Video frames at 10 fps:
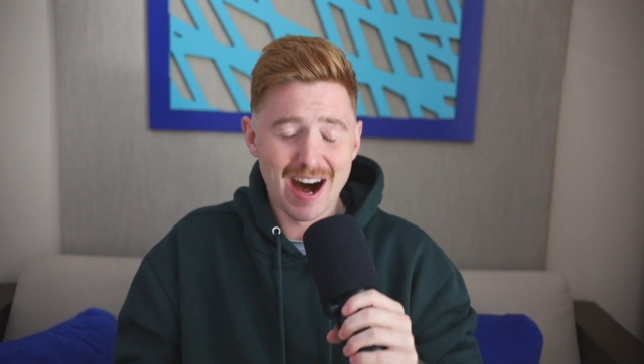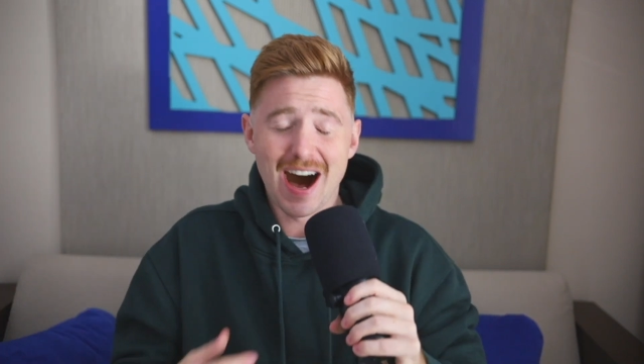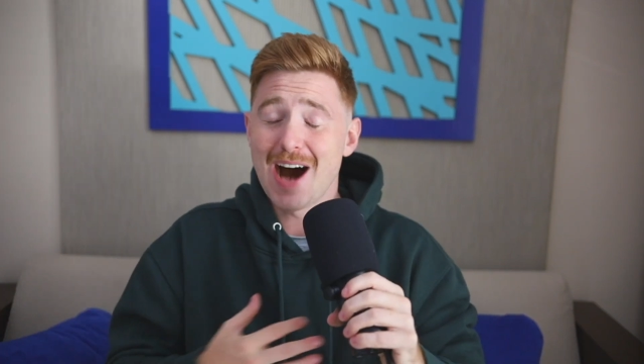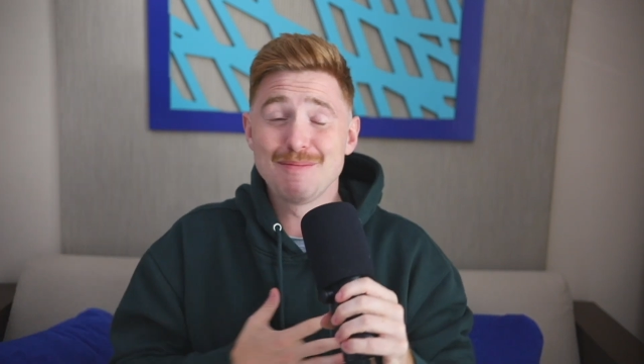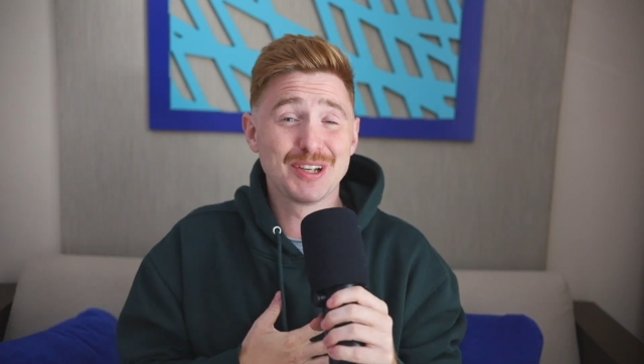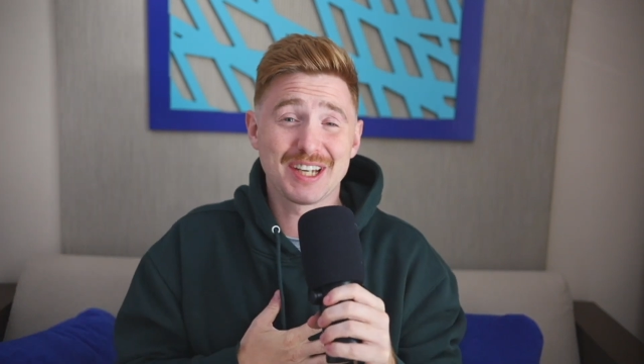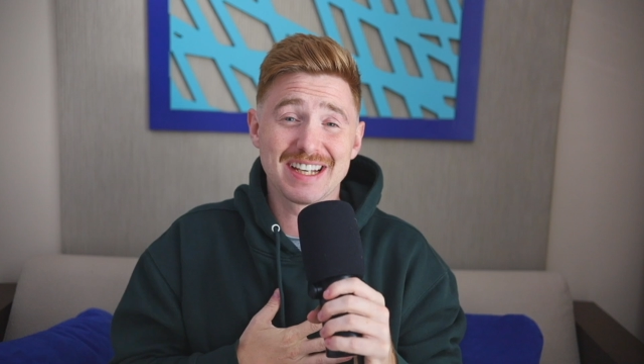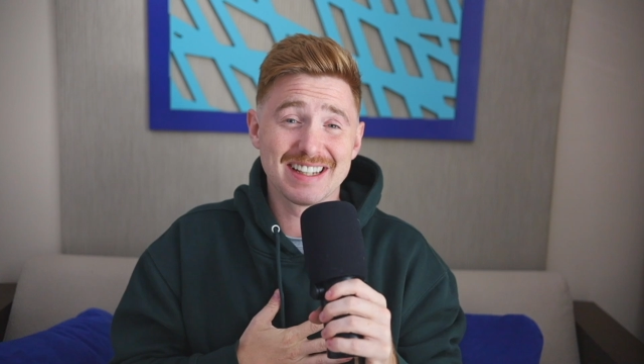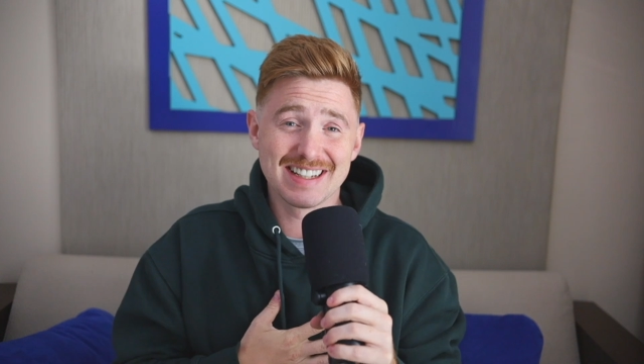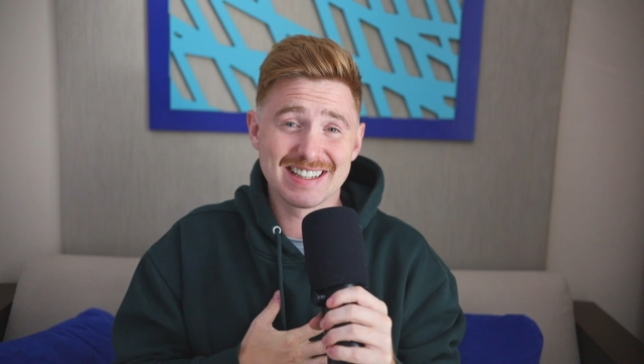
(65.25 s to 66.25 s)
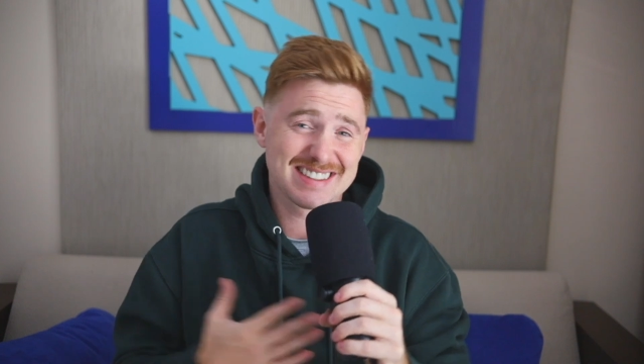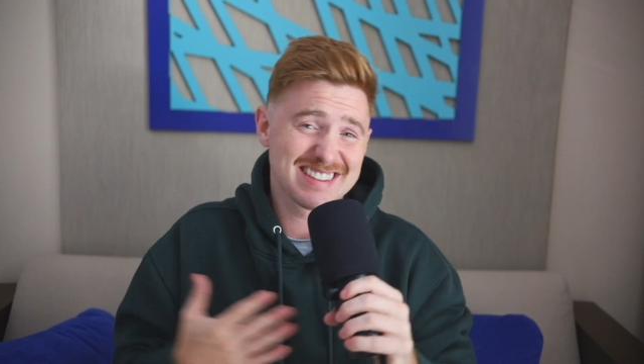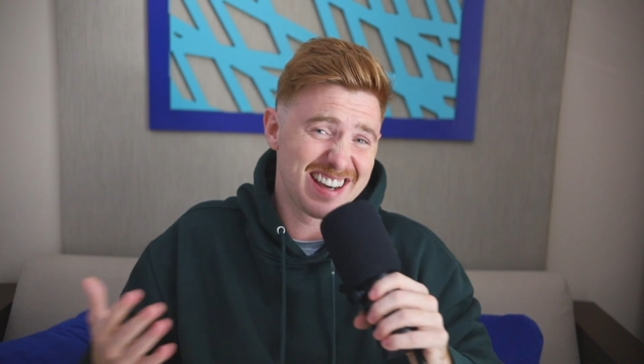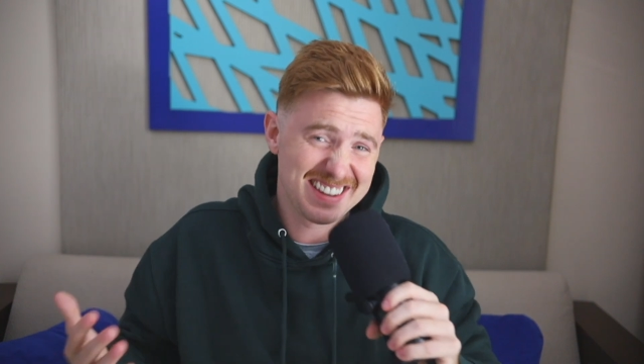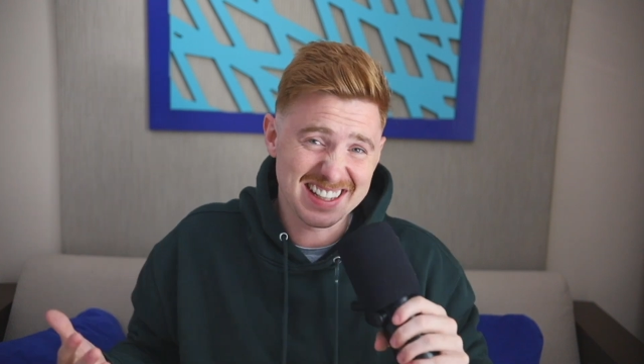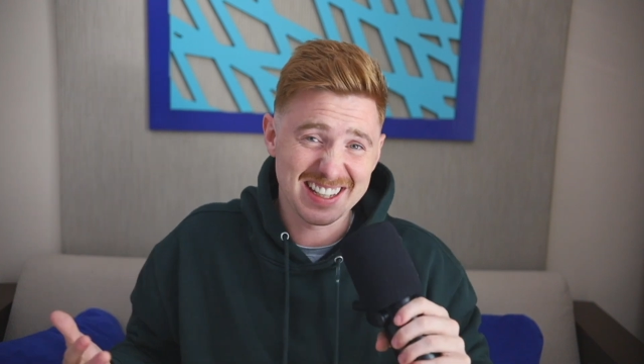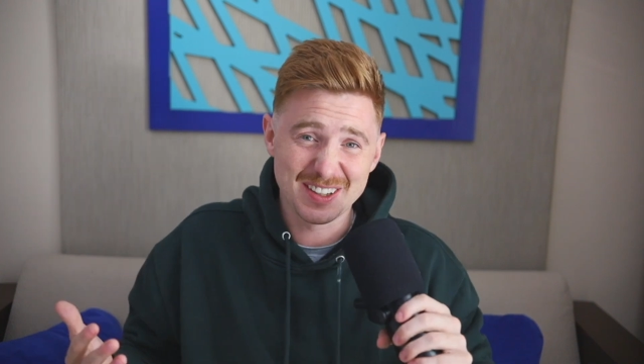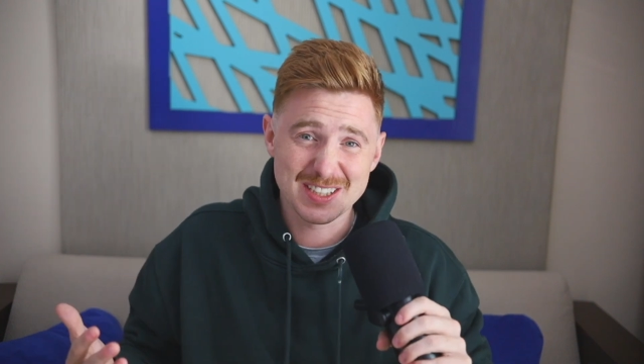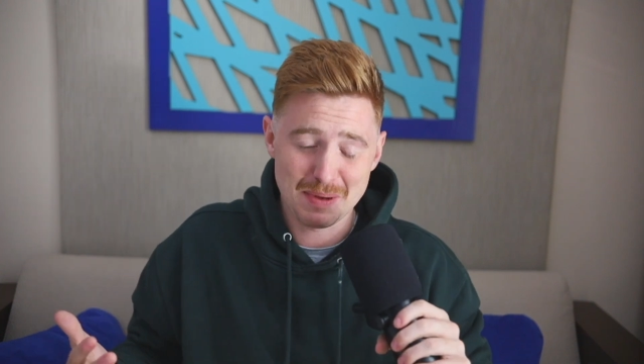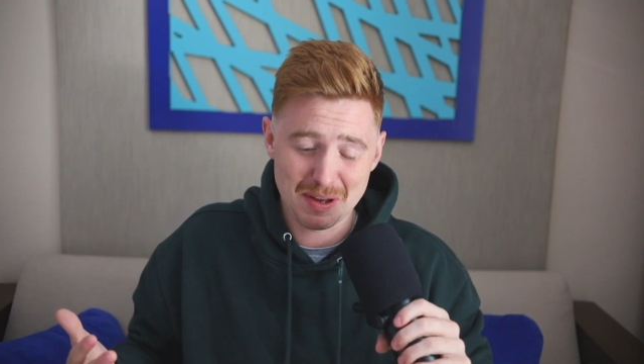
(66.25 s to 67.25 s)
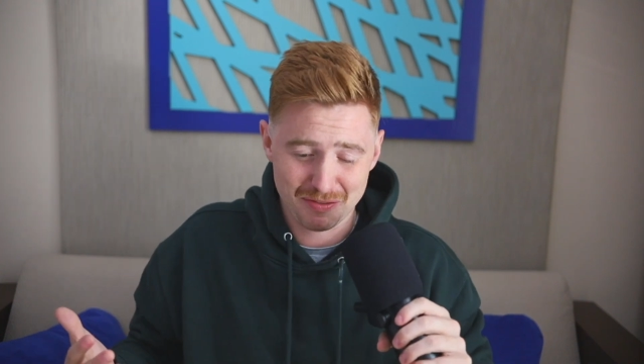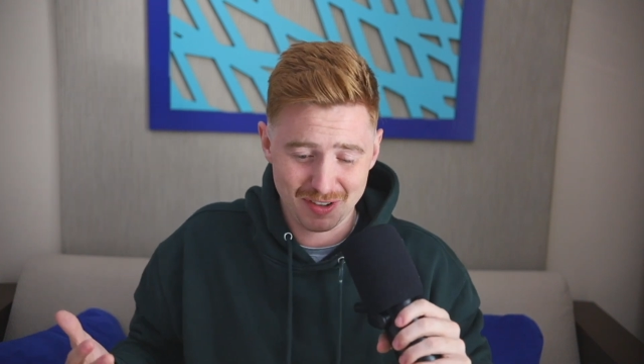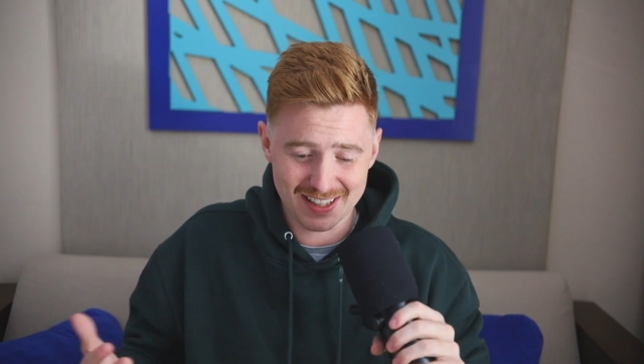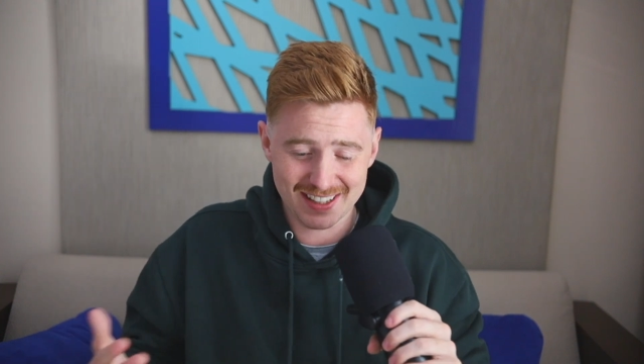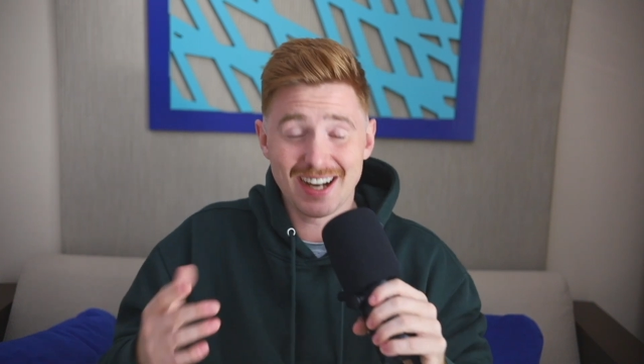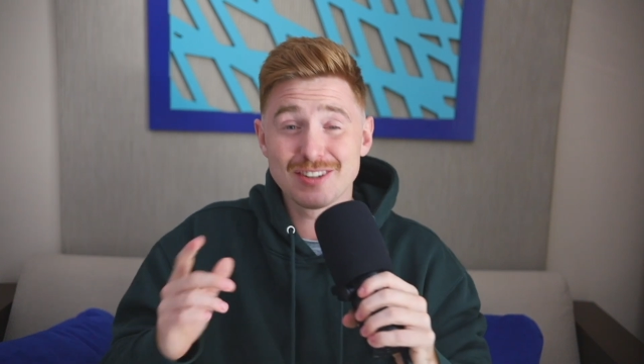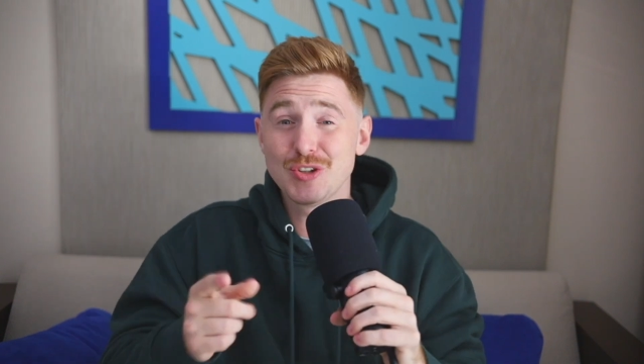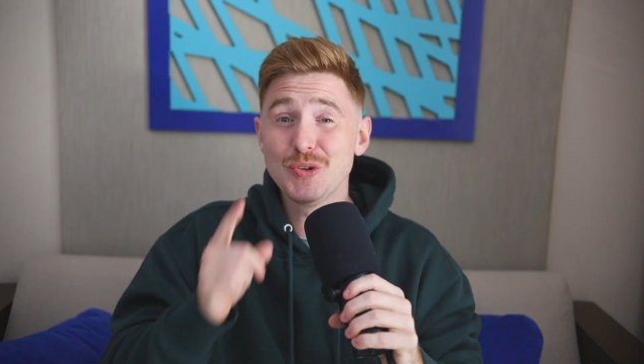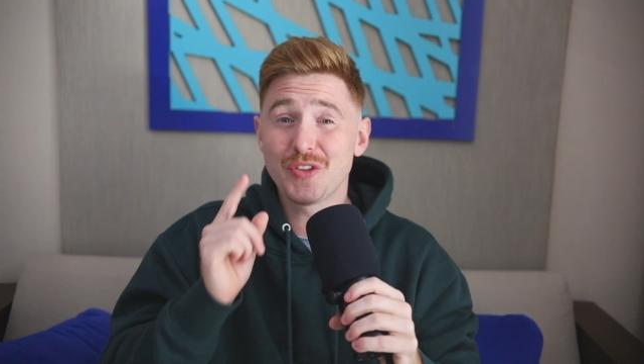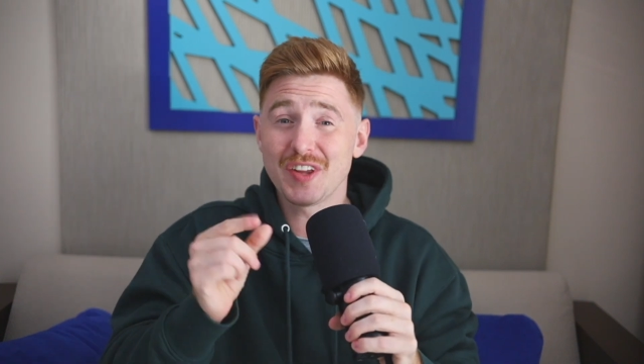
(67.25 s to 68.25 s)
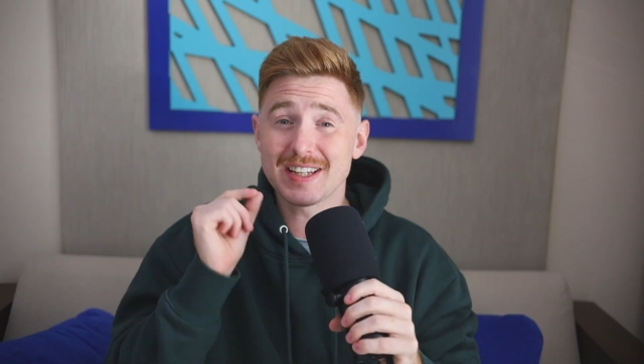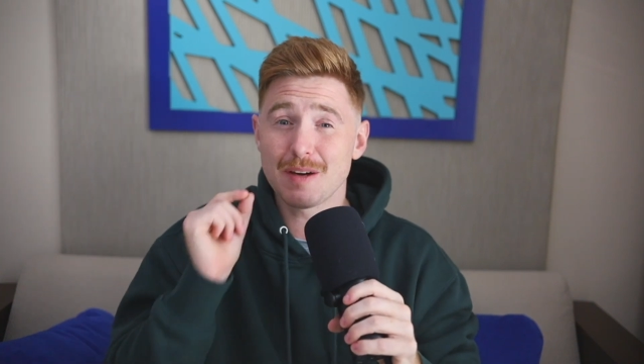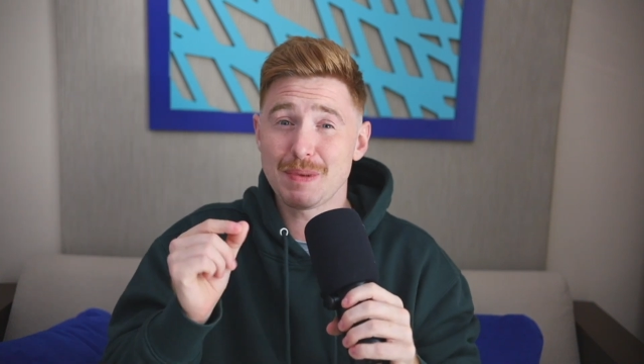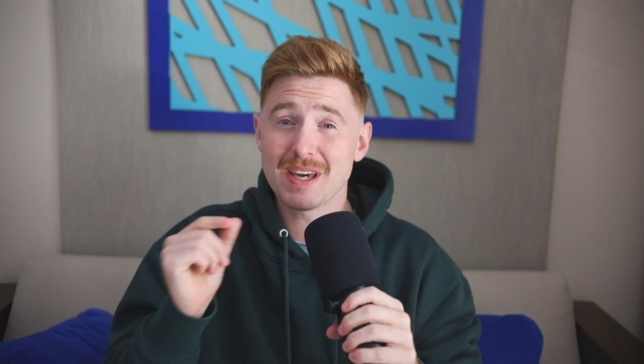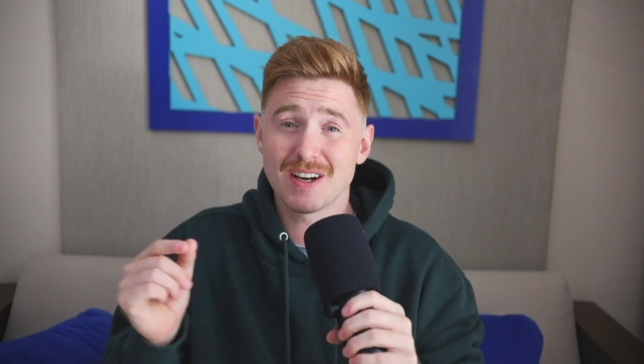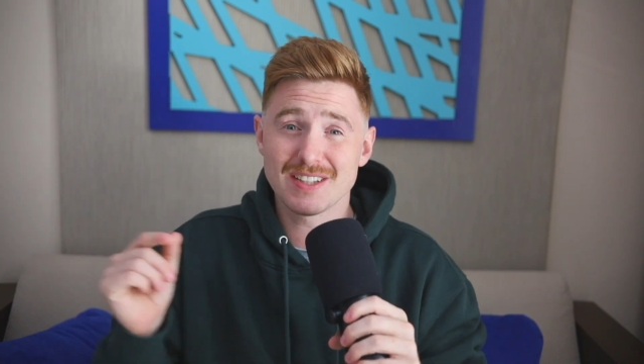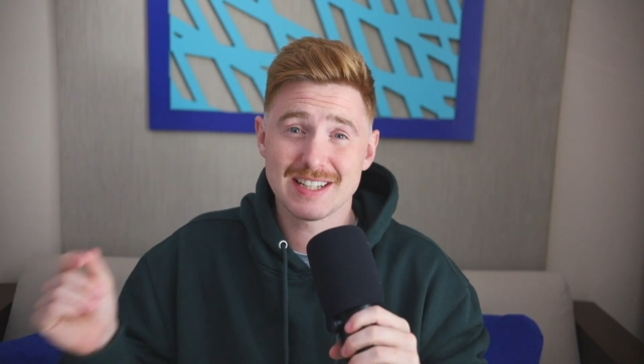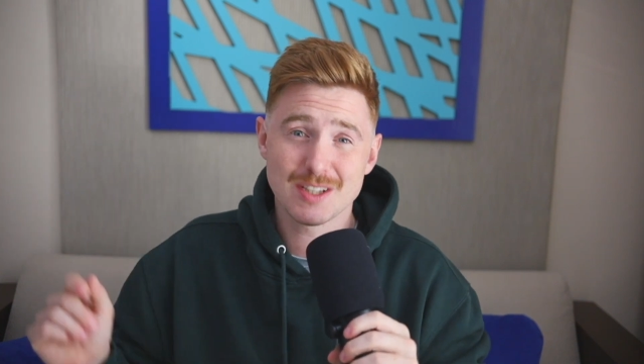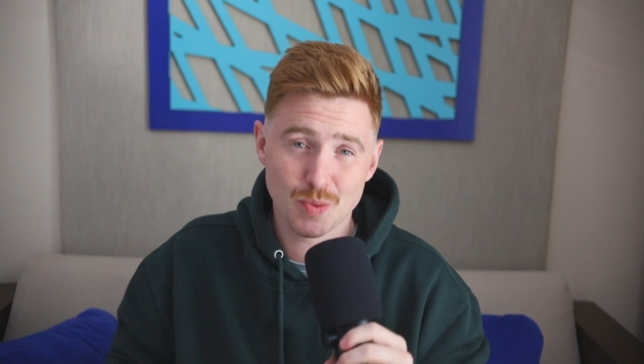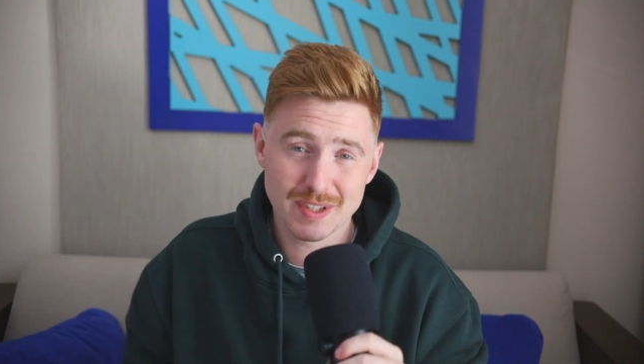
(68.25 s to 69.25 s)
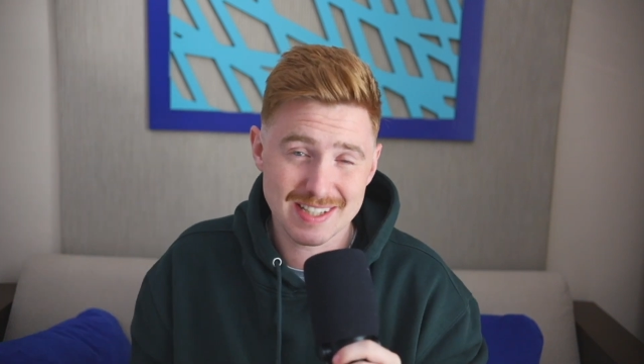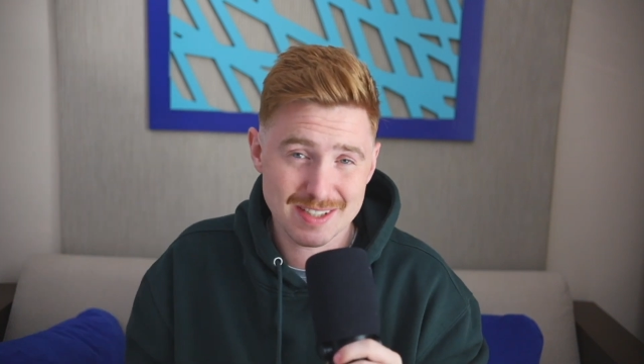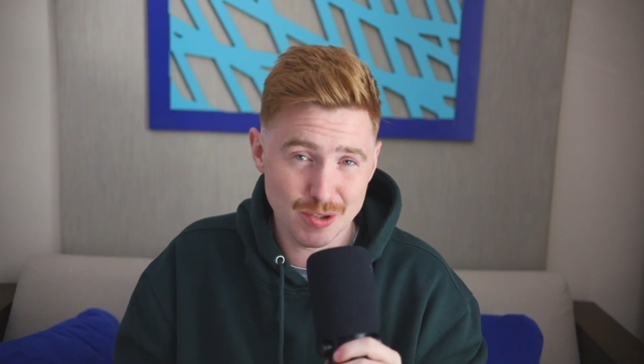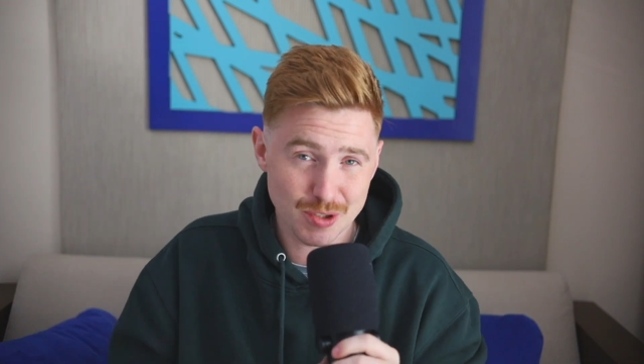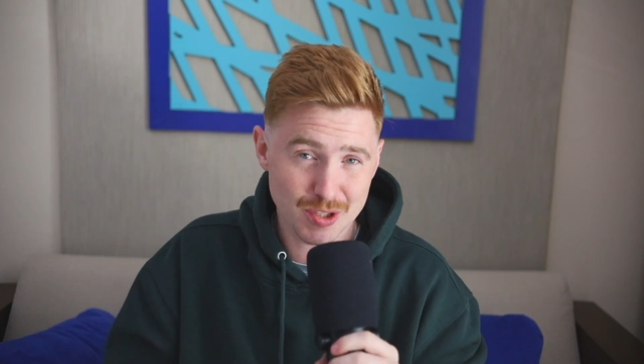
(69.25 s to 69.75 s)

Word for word: I'm looking at this, I think it looks a bit fun. I do think that BRC20 tokens